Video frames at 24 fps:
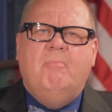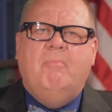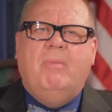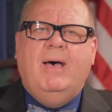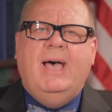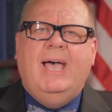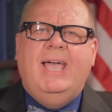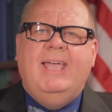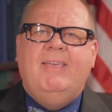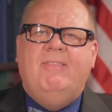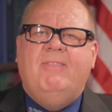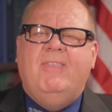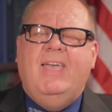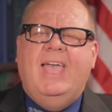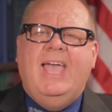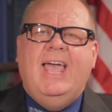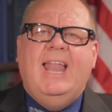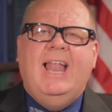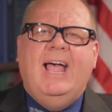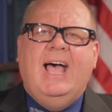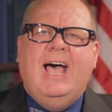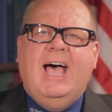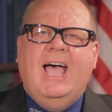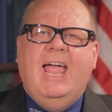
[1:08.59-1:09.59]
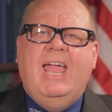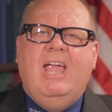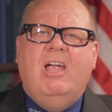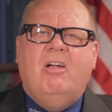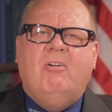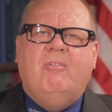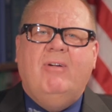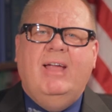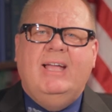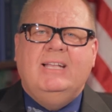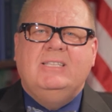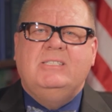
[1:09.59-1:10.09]
by that
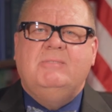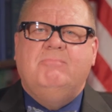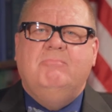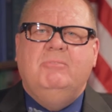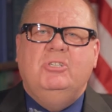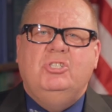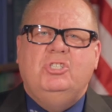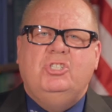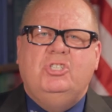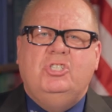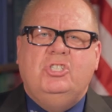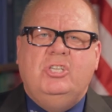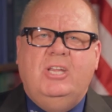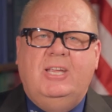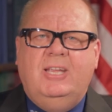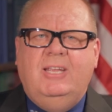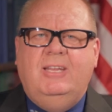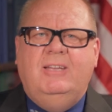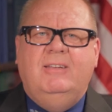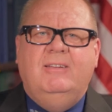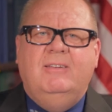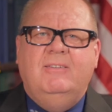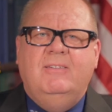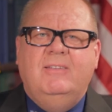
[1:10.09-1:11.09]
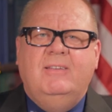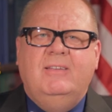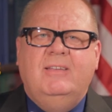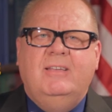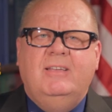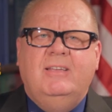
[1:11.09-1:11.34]
IRS machine.